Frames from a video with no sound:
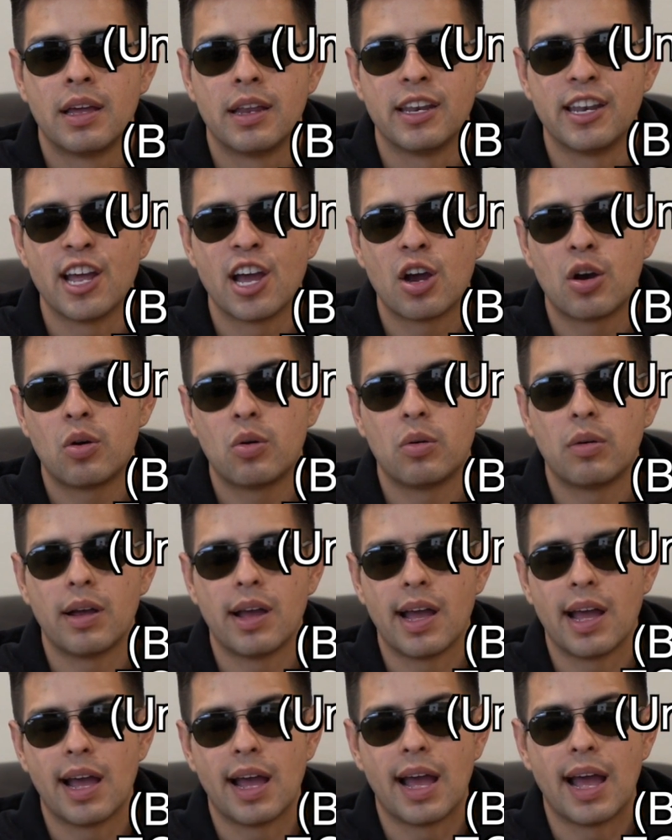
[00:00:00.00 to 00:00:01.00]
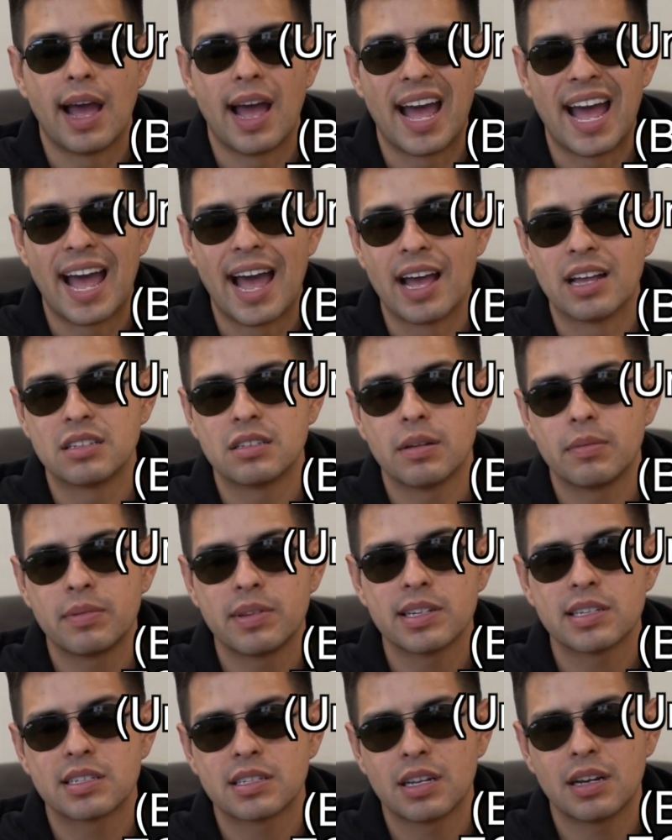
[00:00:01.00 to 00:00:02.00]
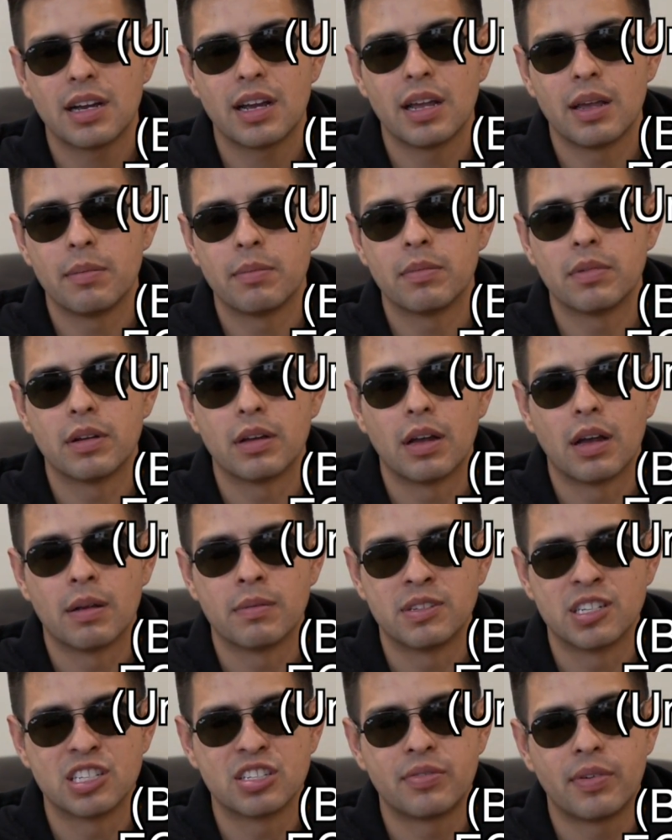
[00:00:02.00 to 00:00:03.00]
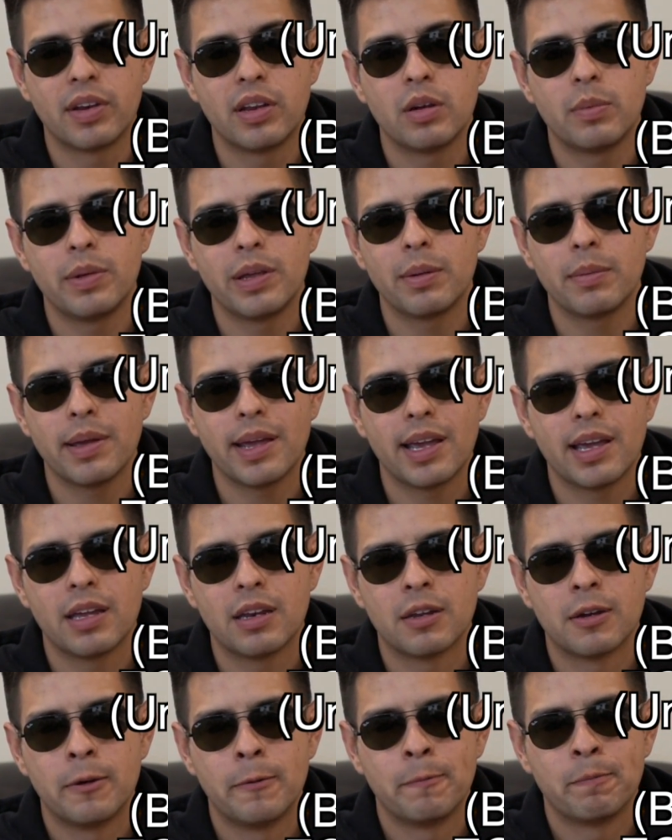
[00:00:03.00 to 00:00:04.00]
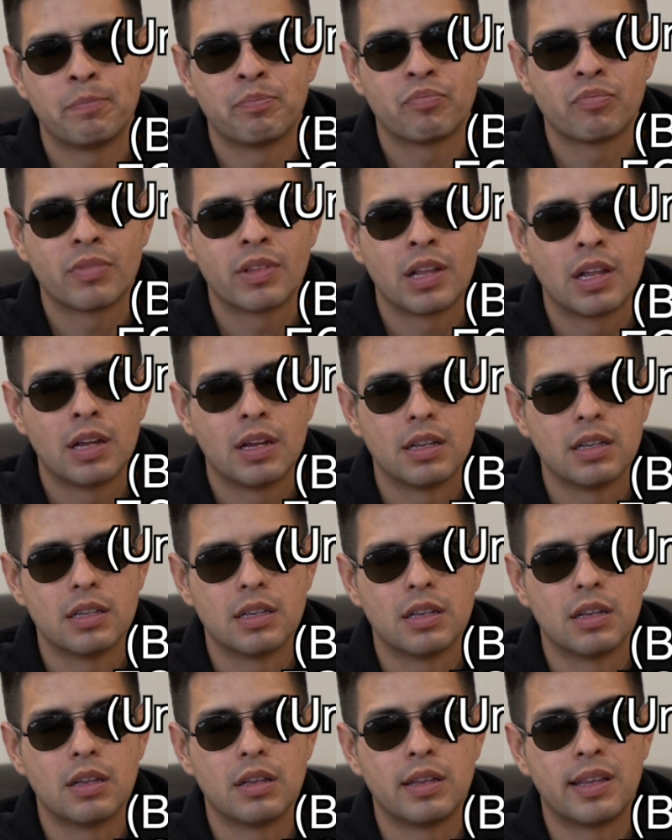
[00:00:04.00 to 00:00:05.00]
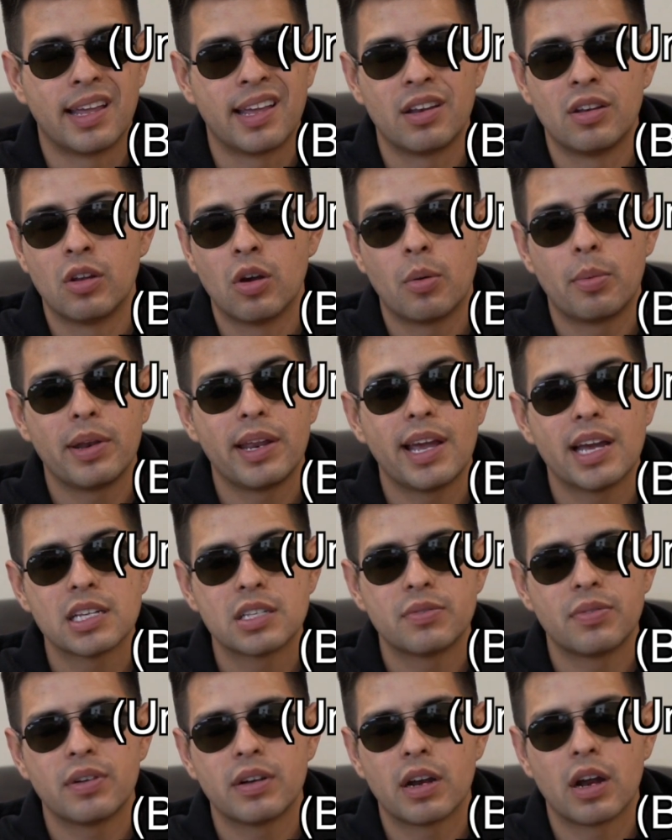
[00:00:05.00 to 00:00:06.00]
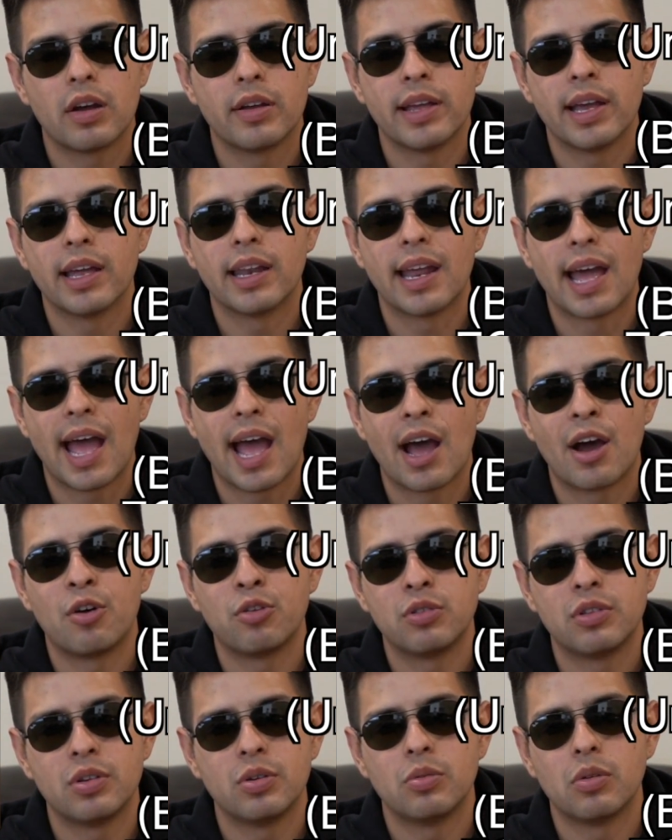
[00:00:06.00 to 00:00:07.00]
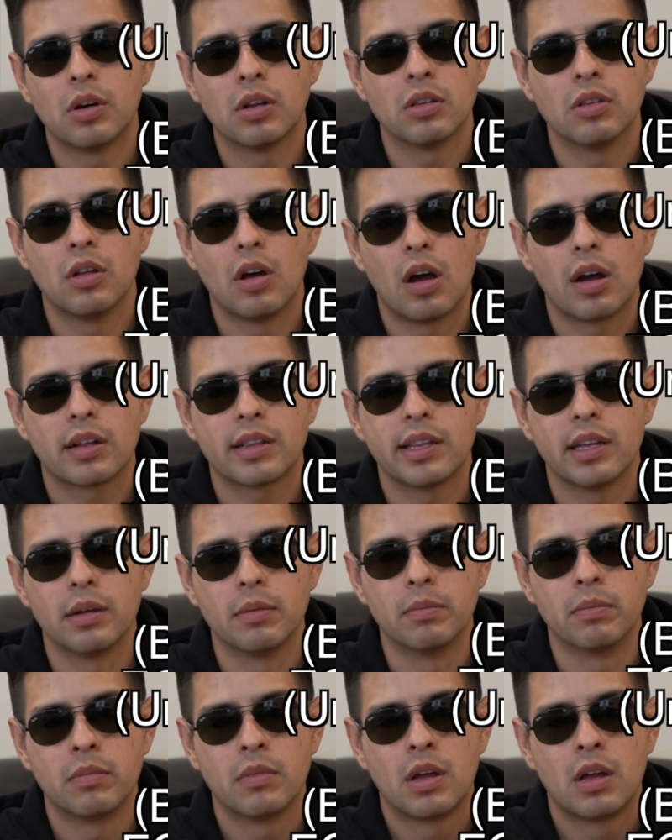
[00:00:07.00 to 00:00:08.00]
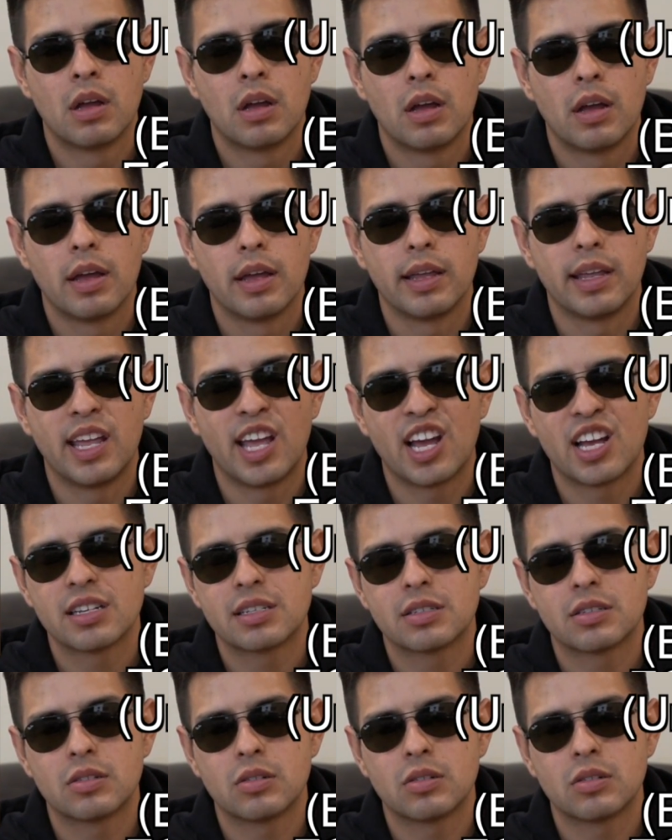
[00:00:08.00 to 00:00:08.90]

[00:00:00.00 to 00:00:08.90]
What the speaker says: Now, as of this time of this video being made, nobody has figured out yet how to unlock them. Yes,